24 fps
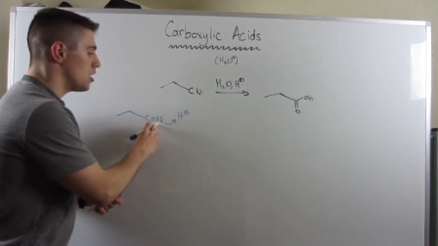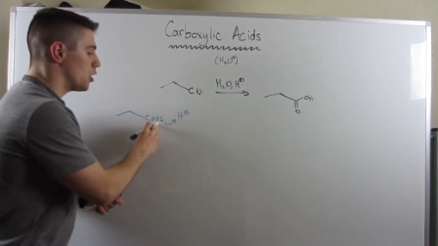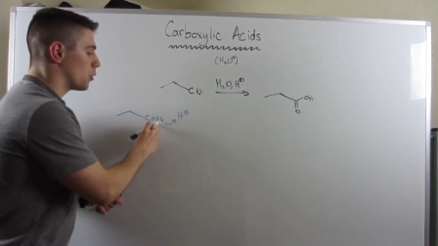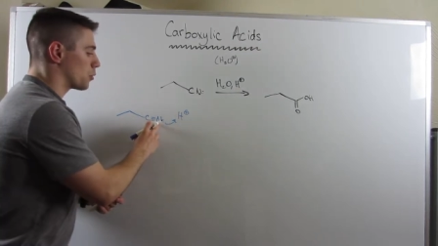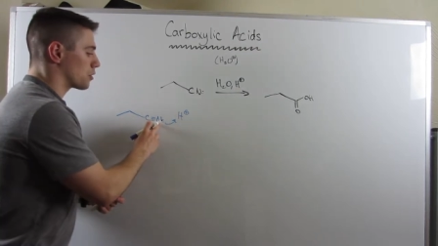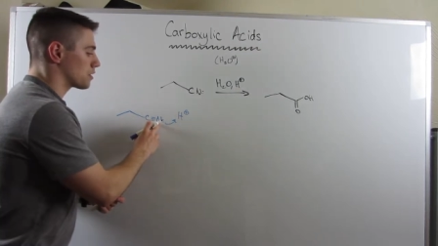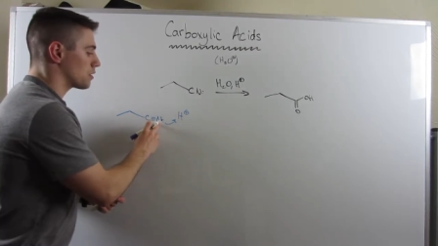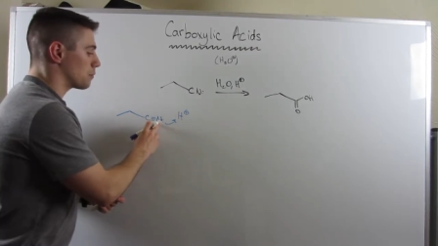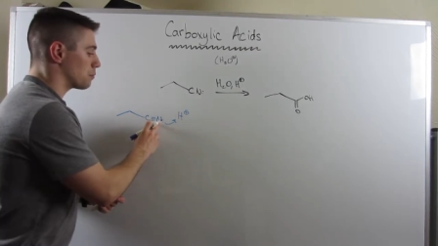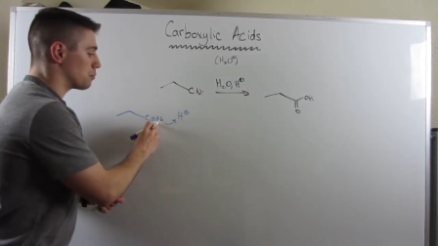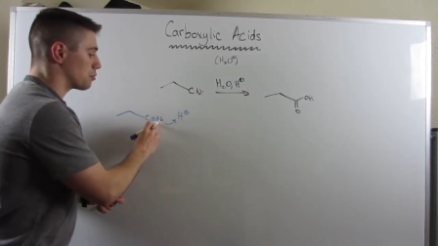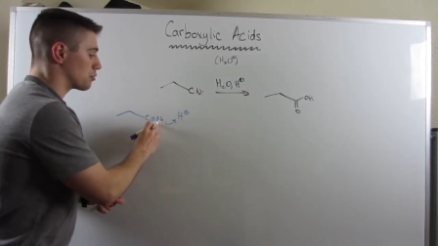
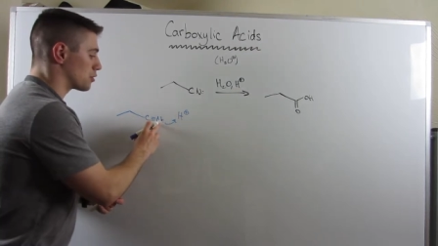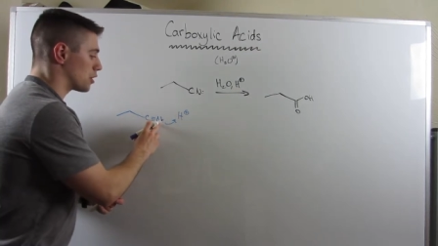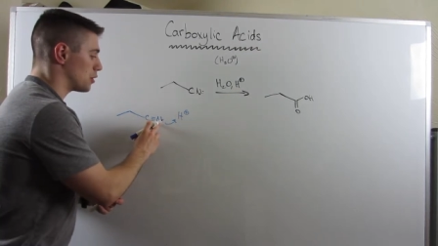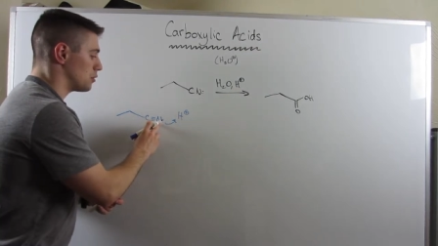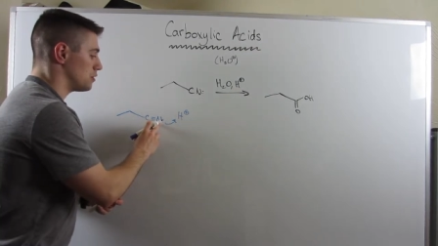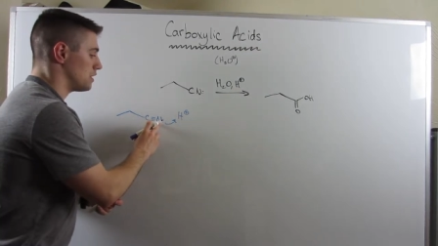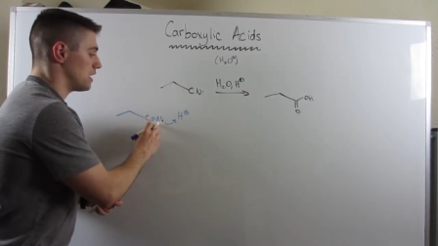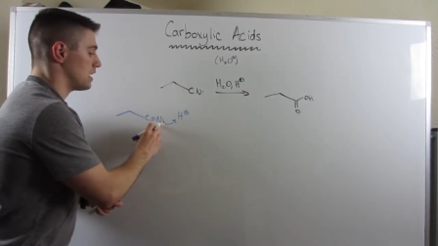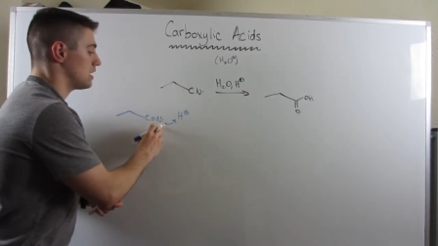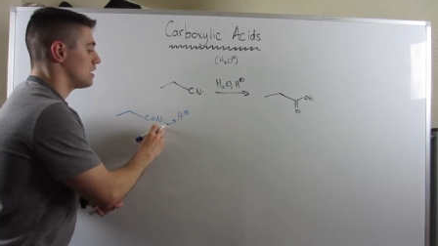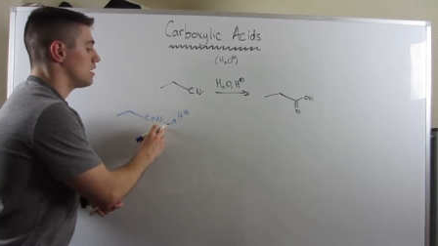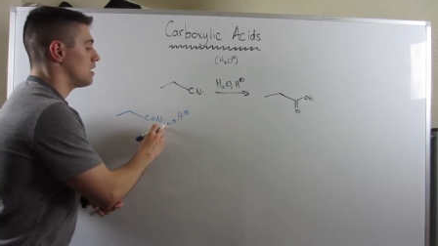we're going to
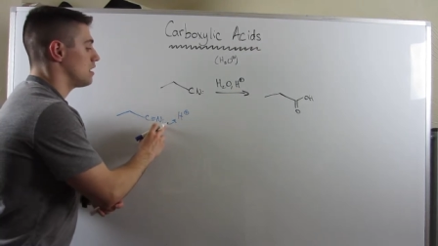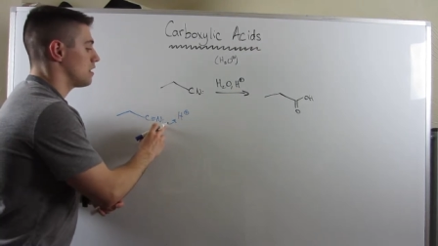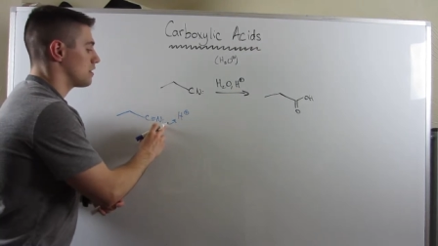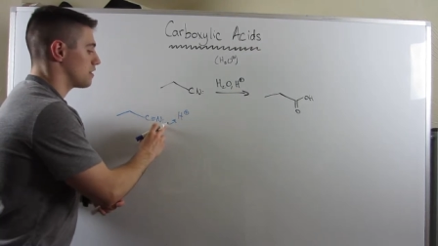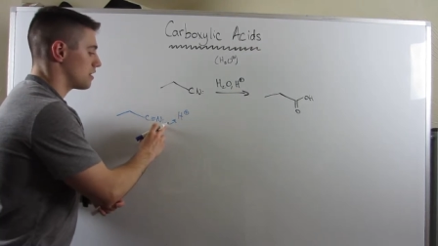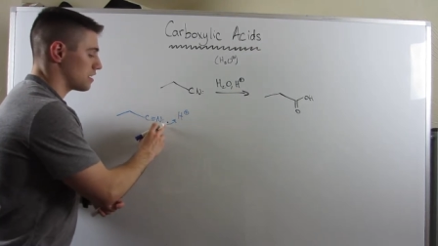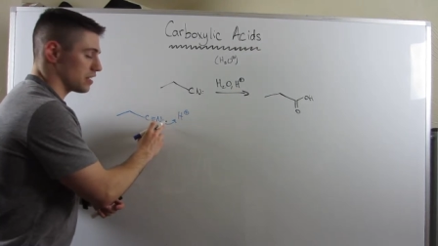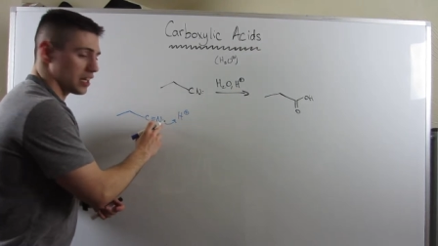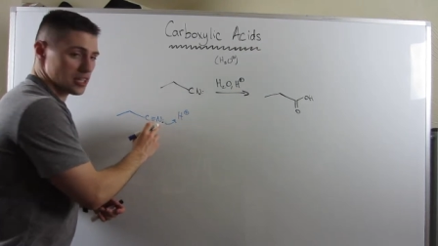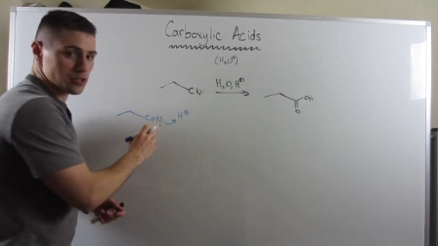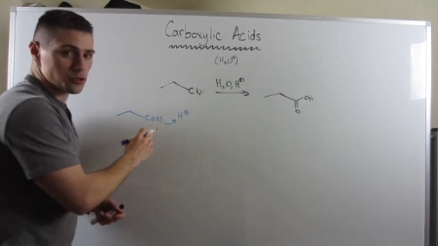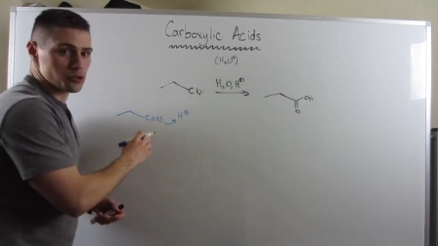protonate the
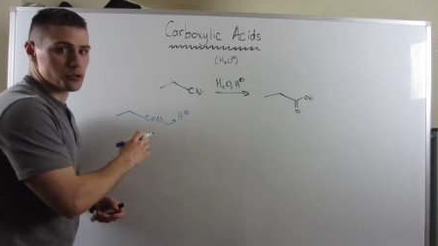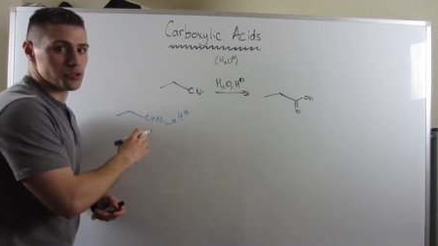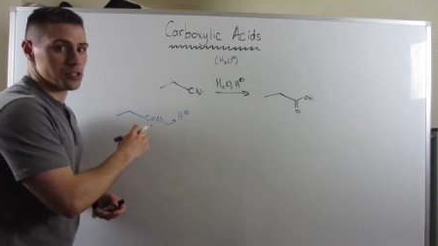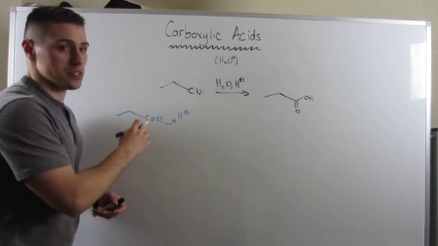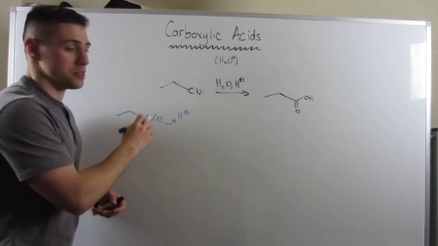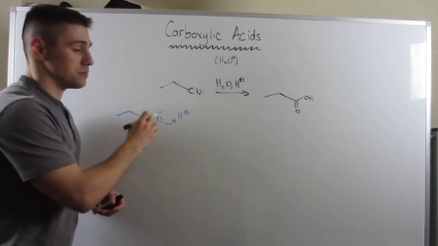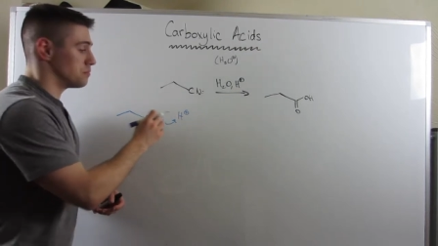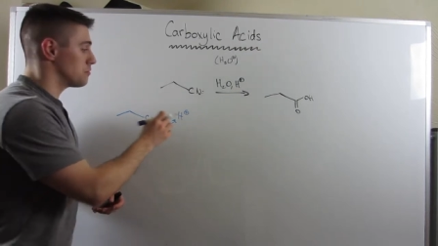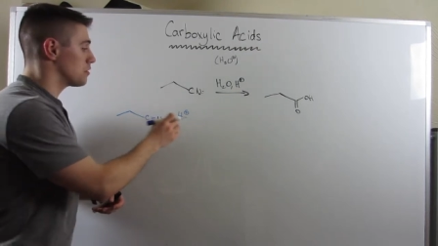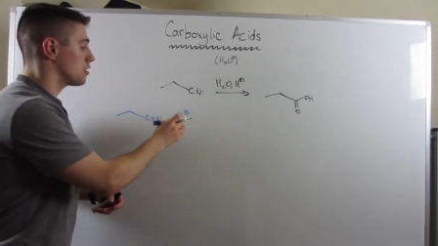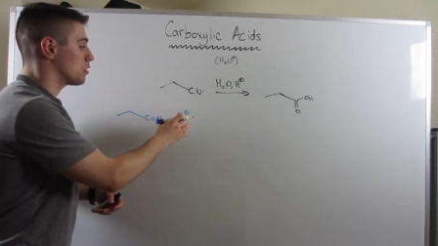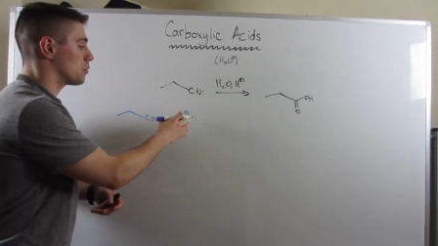
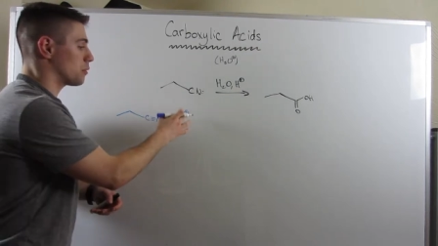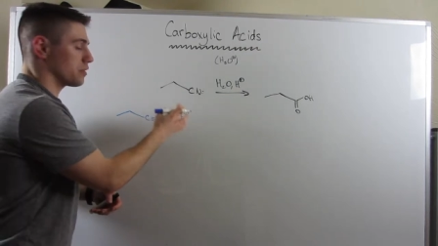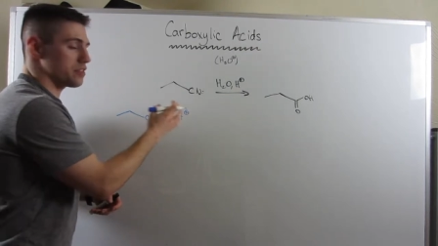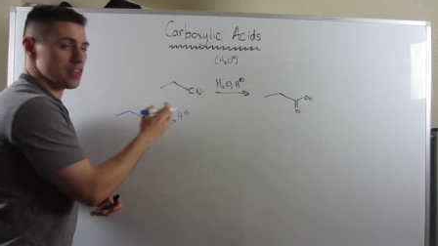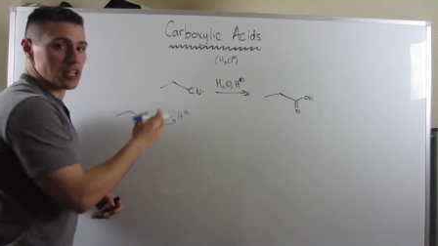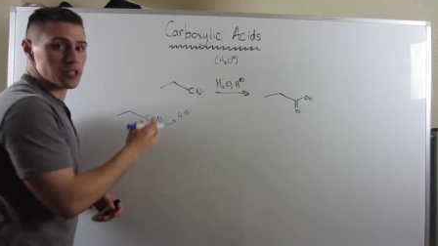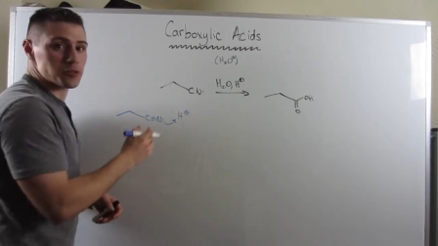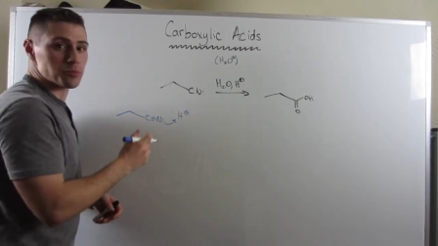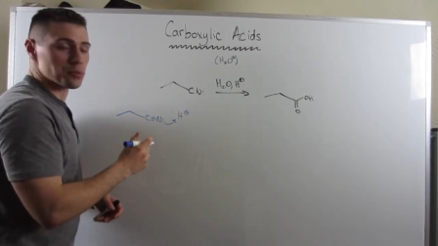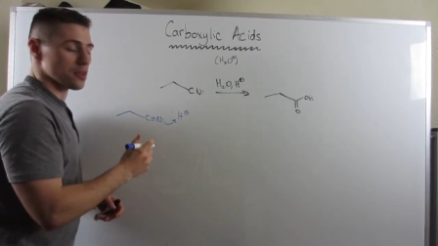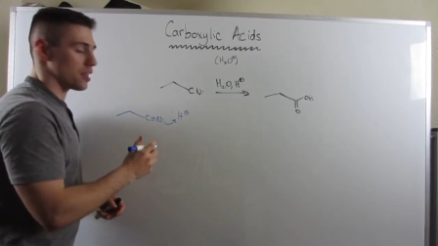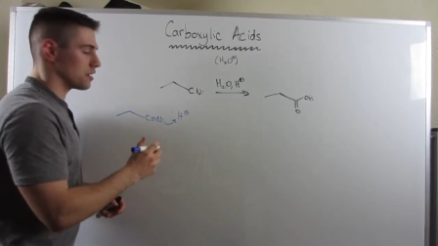nitrogen with
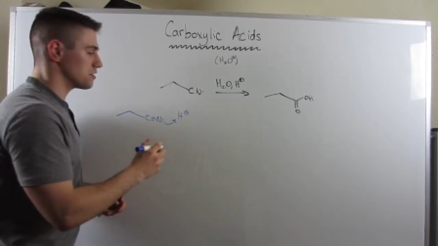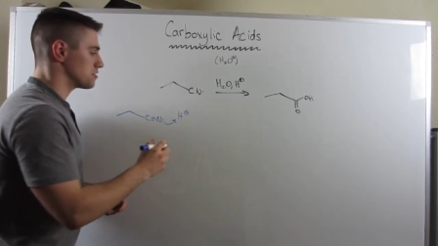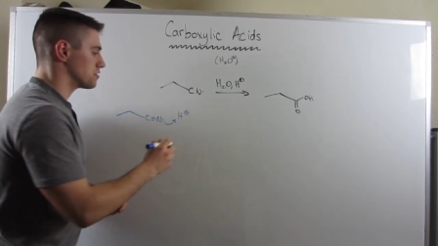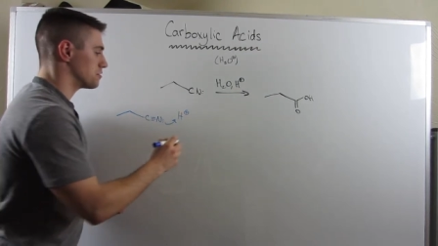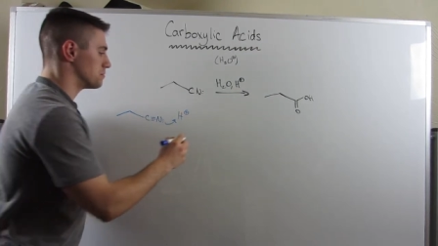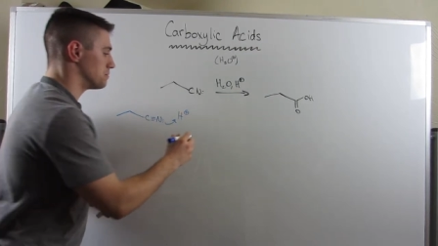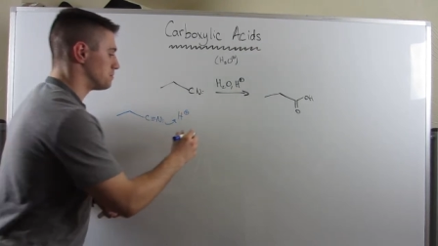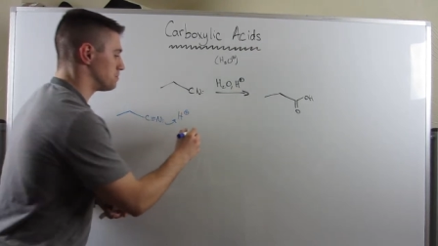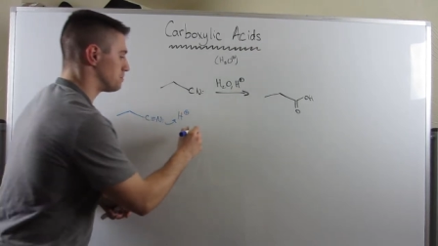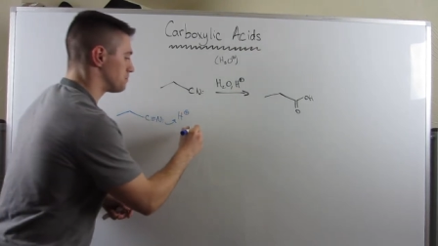H plus.